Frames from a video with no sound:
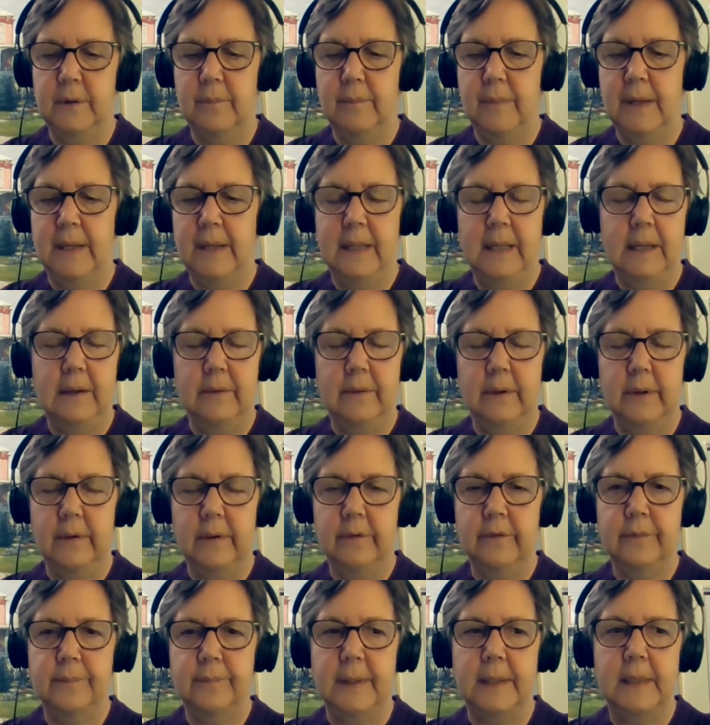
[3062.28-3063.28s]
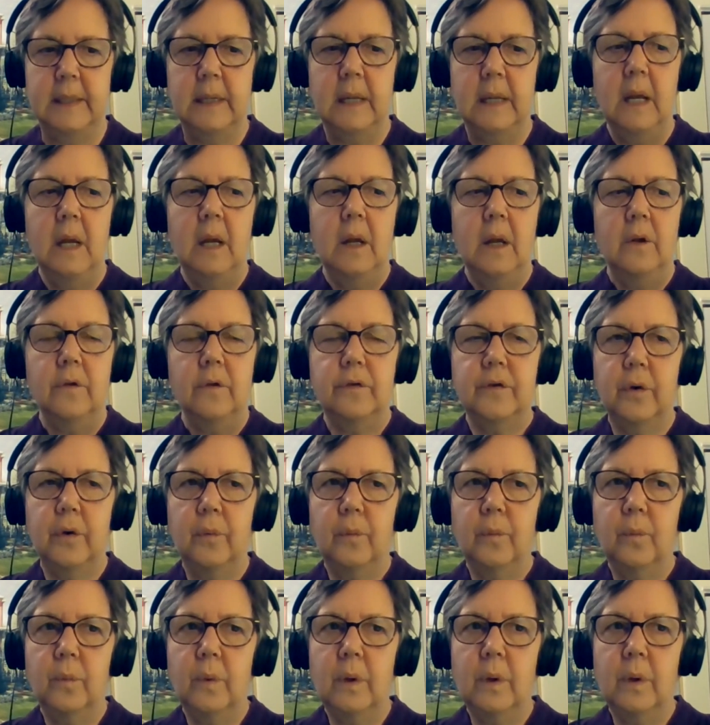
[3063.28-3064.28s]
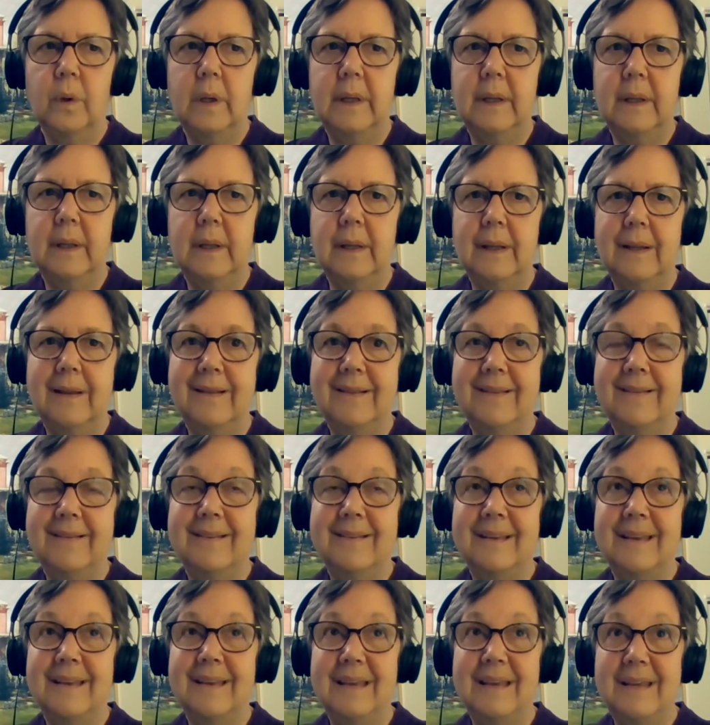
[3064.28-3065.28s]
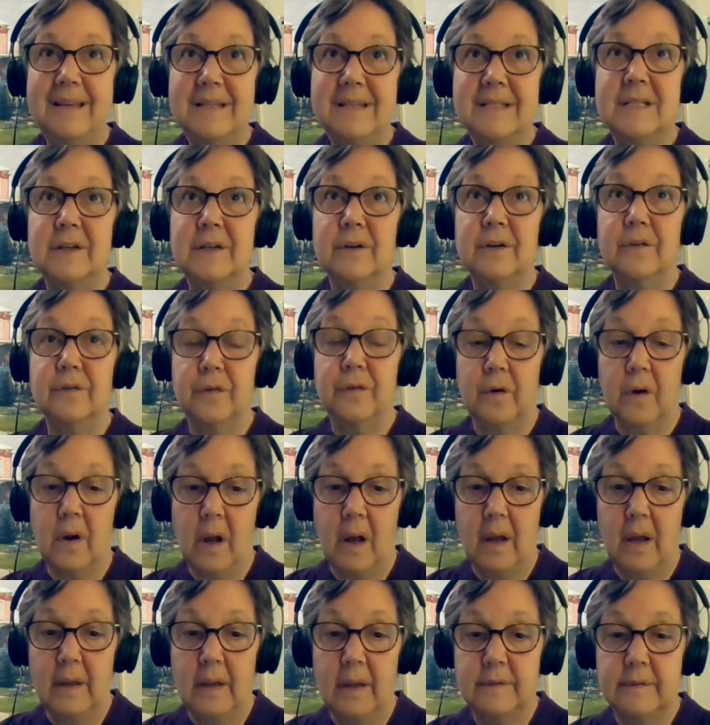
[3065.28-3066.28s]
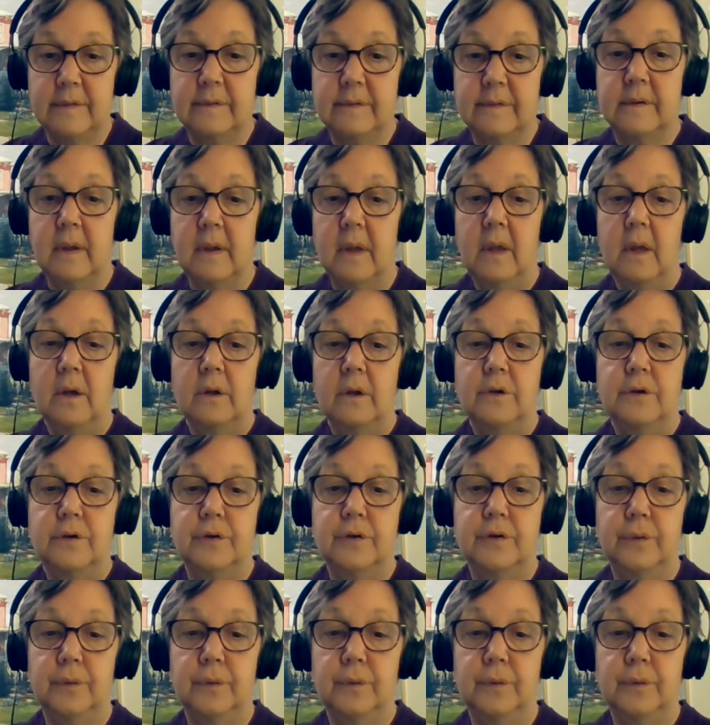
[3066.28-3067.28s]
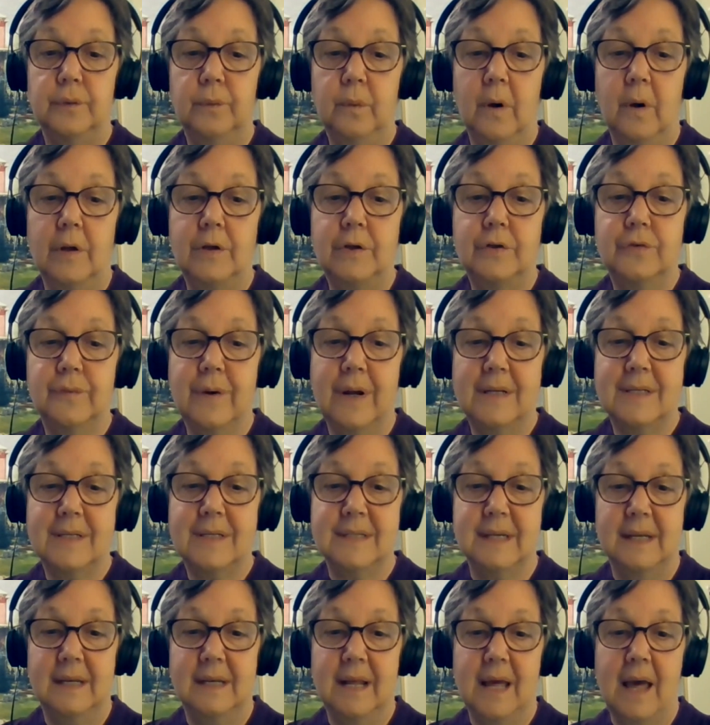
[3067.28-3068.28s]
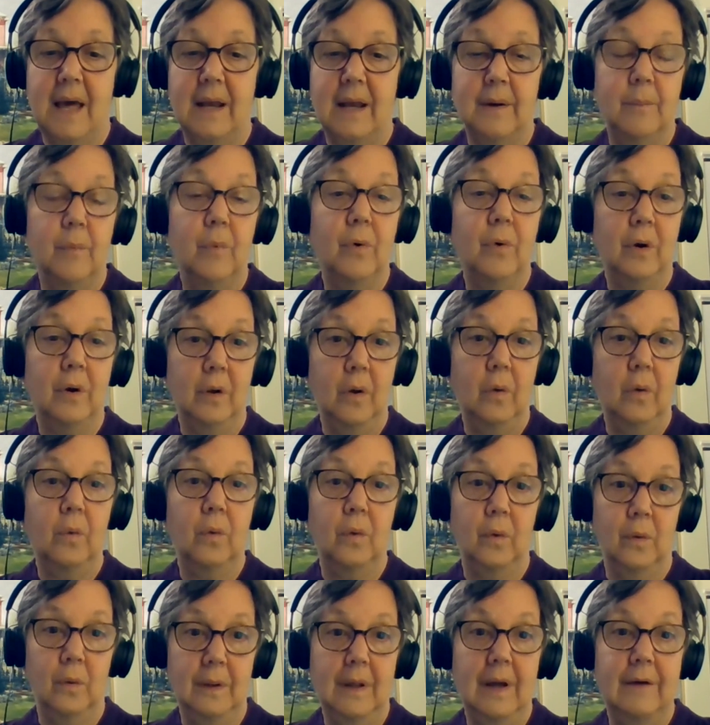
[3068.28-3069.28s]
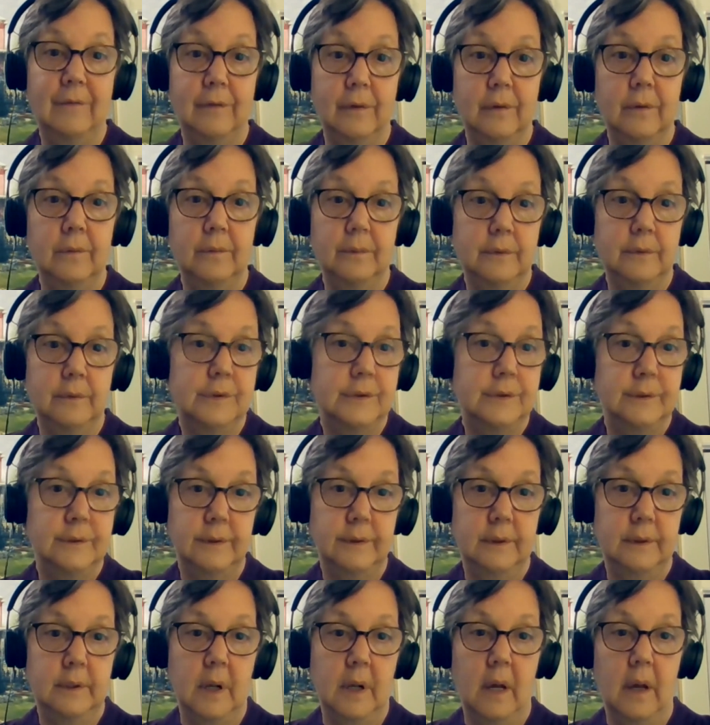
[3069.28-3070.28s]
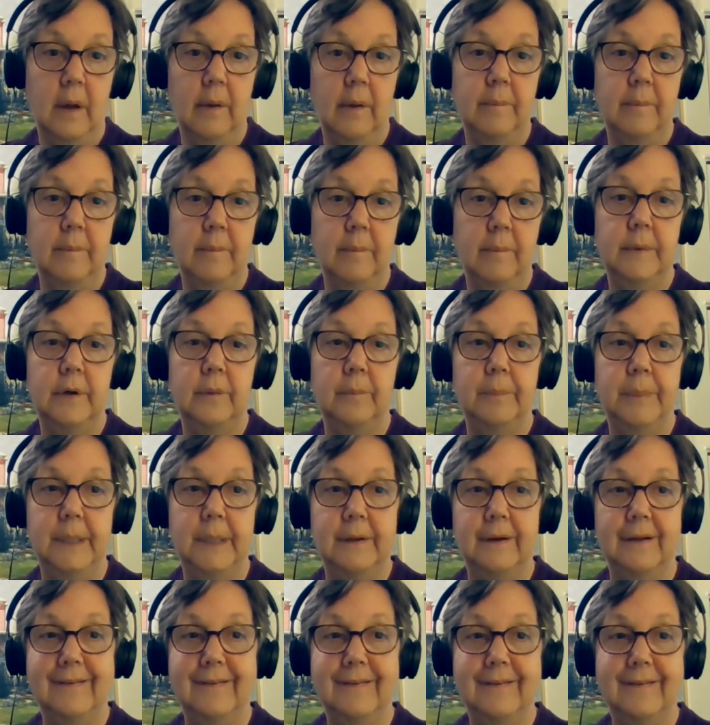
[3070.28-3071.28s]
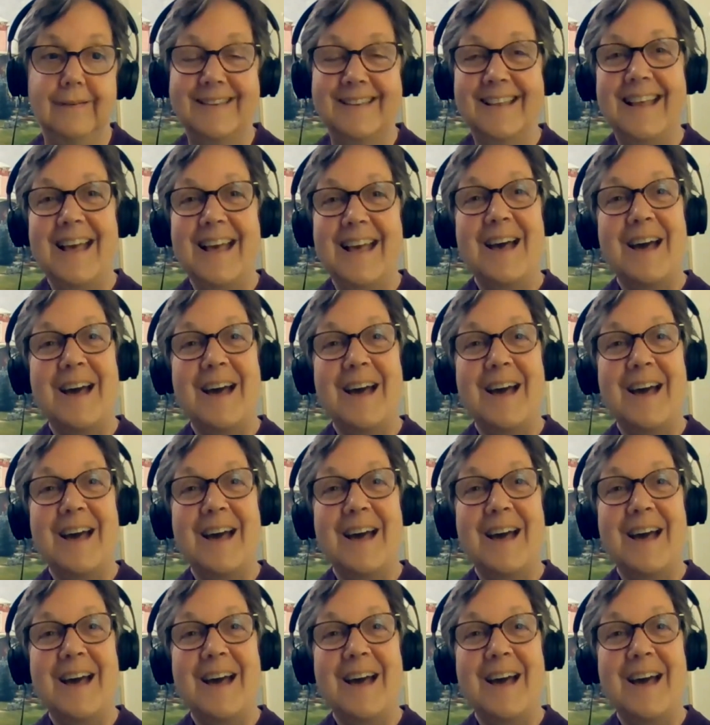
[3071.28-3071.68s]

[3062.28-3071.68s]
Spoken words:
many areas, but so it is easier for us to address it at a more local level, because